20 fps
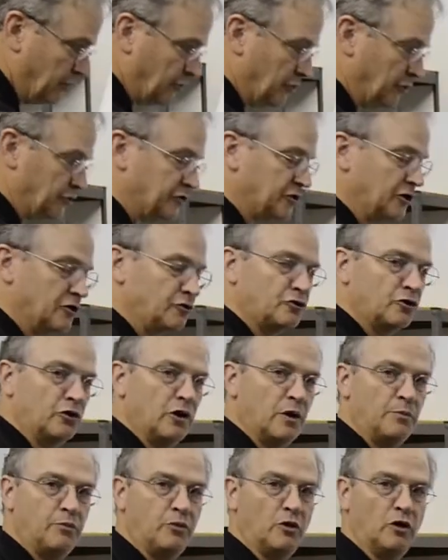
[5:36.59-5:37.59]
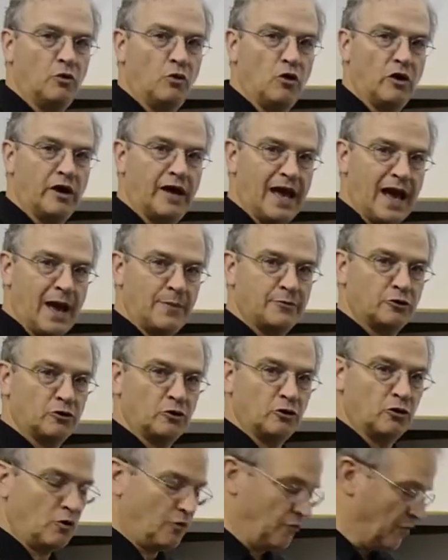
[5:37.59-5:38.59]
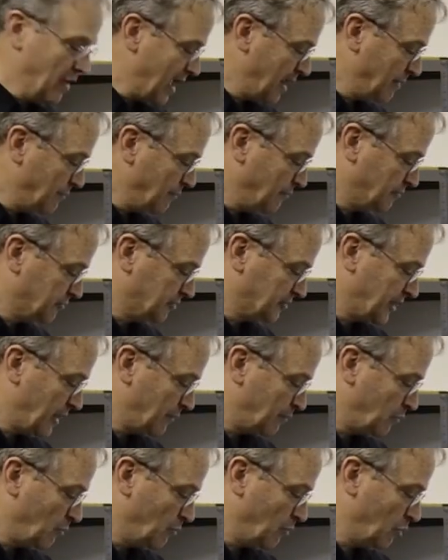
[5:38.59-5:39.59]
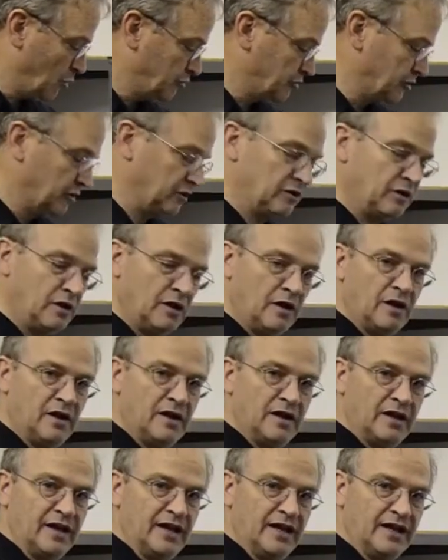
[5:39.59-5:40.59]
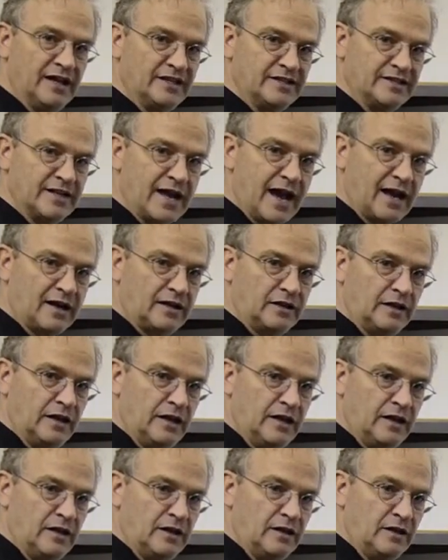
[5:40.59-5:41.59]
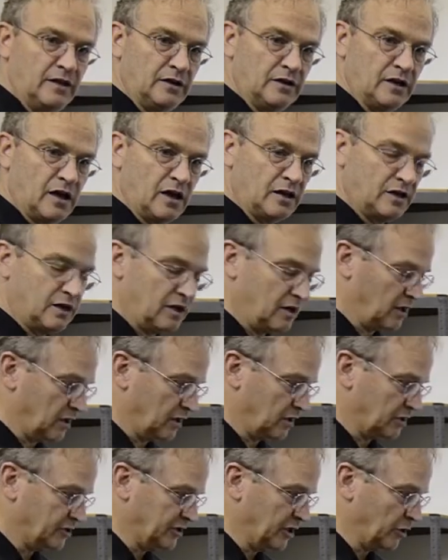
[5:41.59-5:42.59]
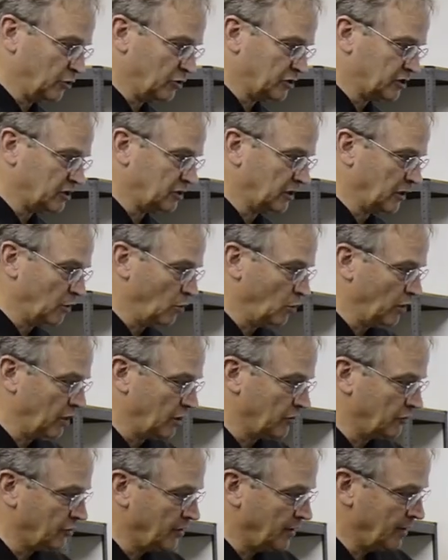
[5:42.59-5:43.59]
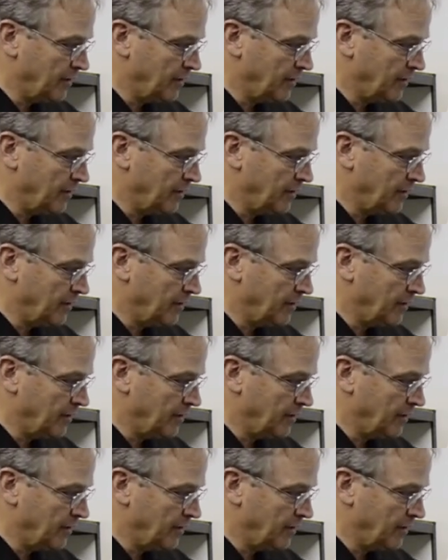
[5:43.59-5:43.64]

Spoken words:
The sensor input will capture that sample motion in exactly synchronously with